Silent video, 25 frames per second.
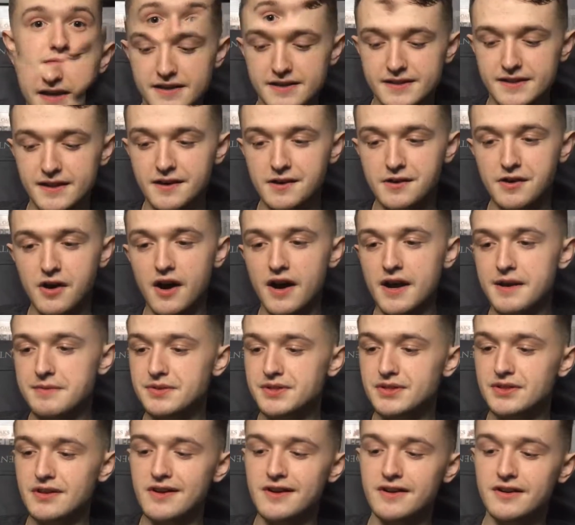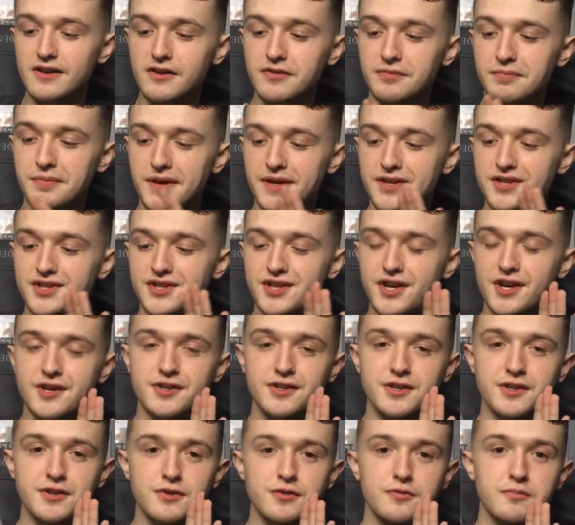So I'm starting off by
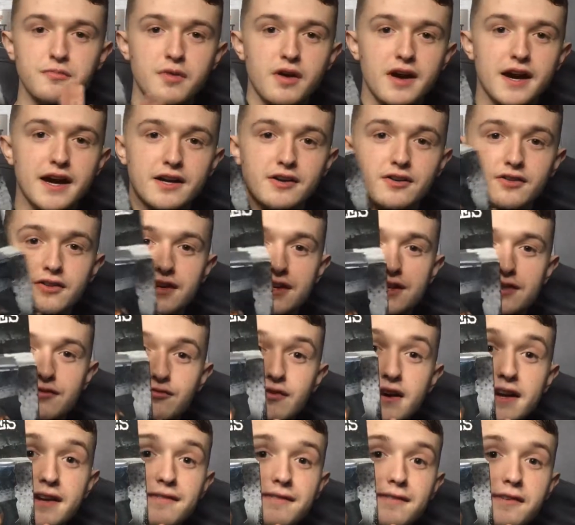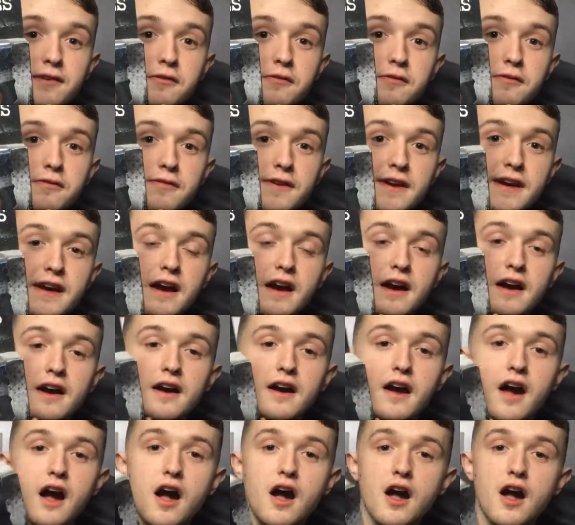showing you my Redfield figure.